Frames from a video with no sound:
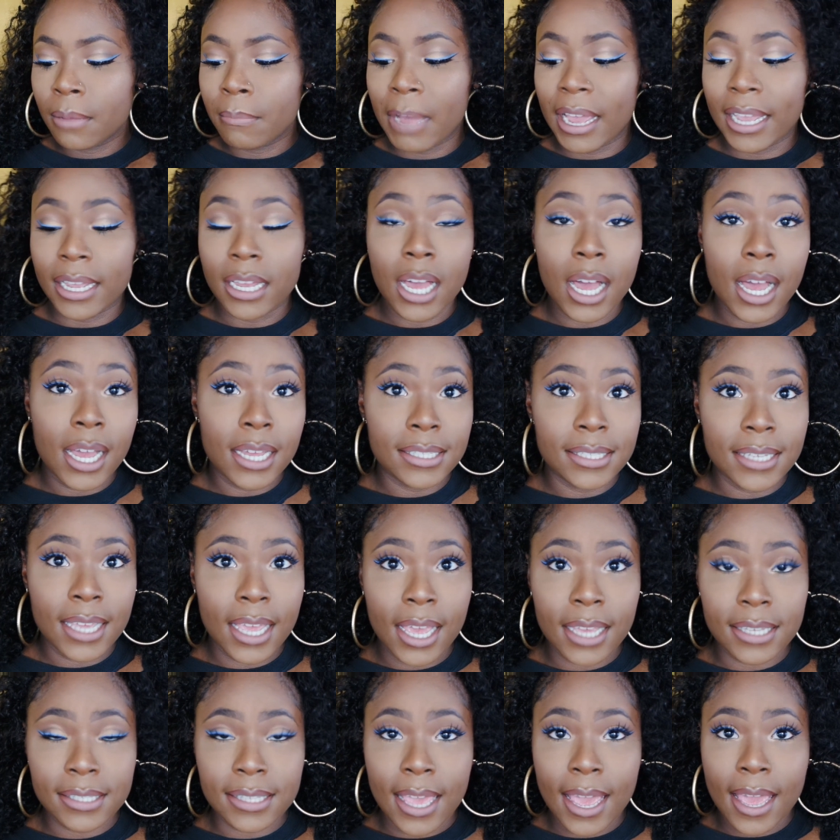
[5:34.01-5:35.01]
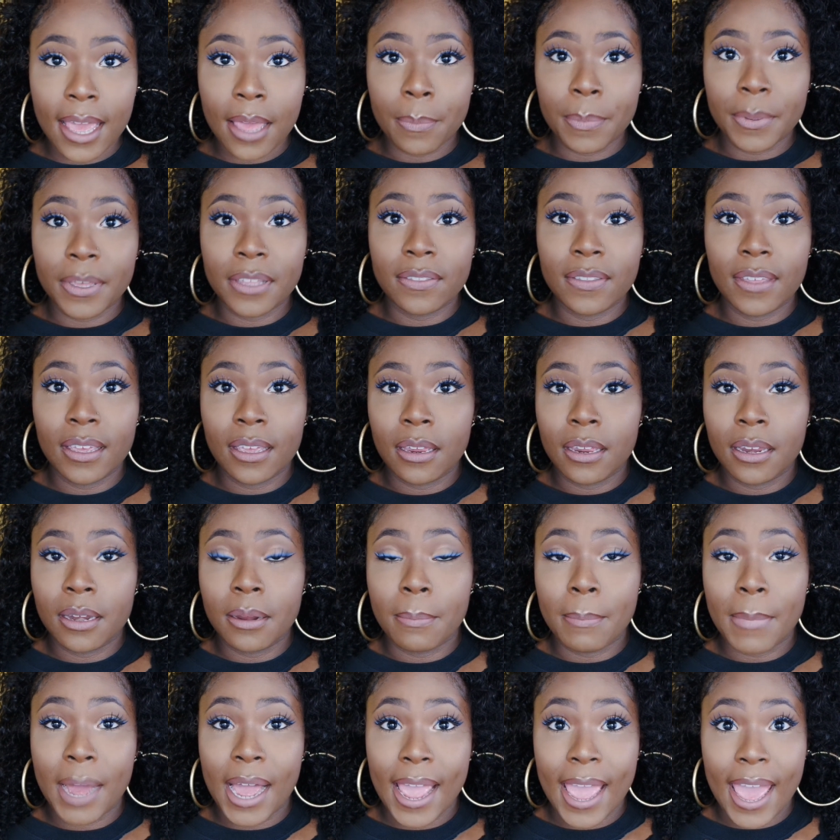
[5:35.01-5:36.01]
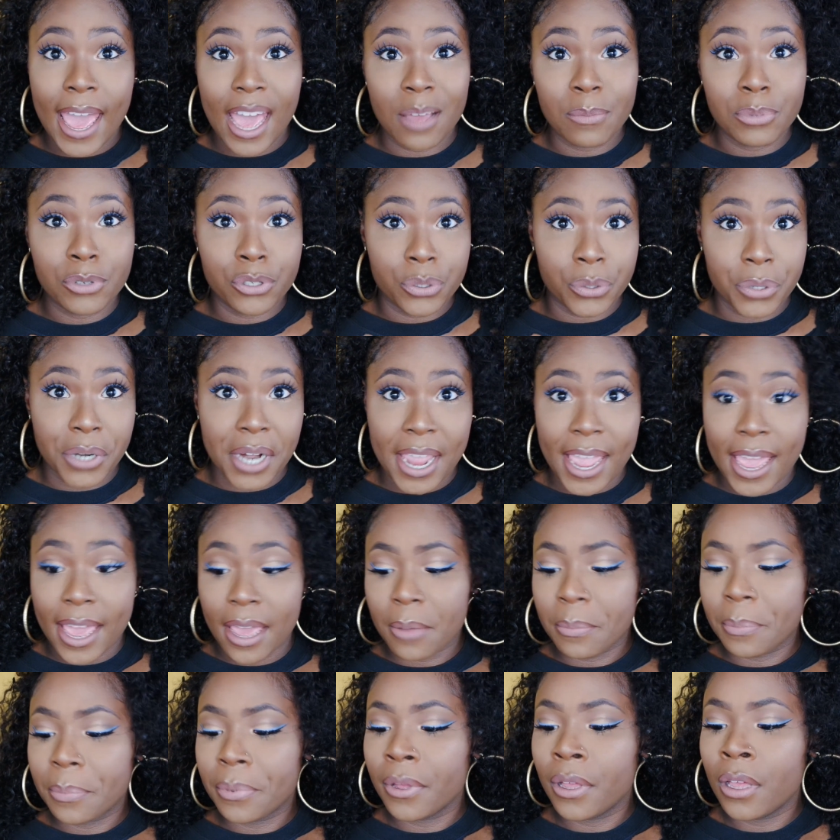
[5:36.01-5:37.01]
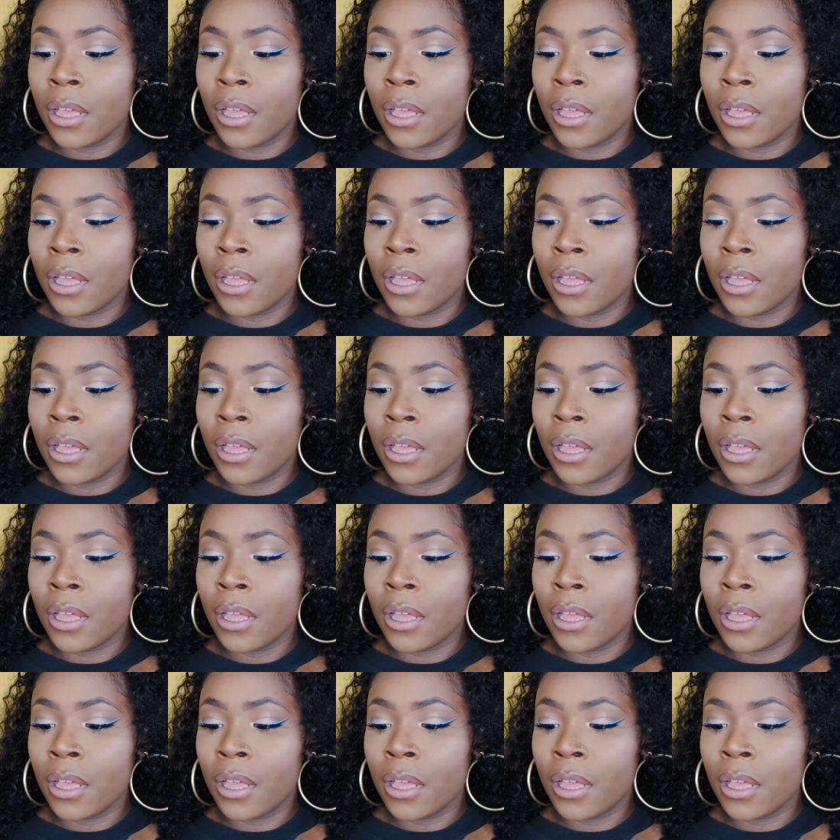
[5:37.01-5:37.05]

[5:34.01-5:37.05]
my contacts app, and then my App Store app.